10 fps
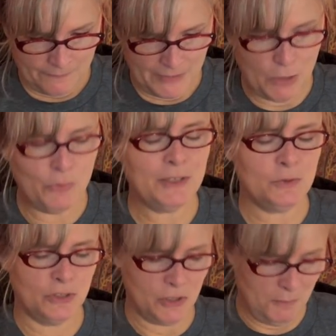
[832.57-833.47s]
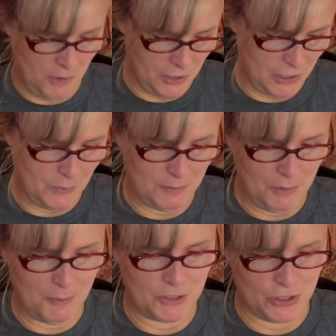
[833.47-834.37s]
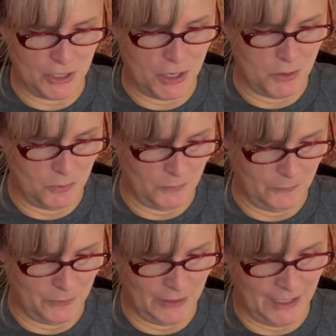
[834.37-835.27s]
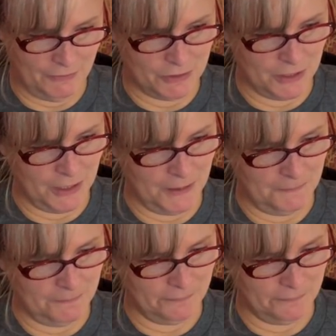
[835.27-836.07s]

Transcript: Oh, this was to Marlow and Mama Joe. We'll have to um,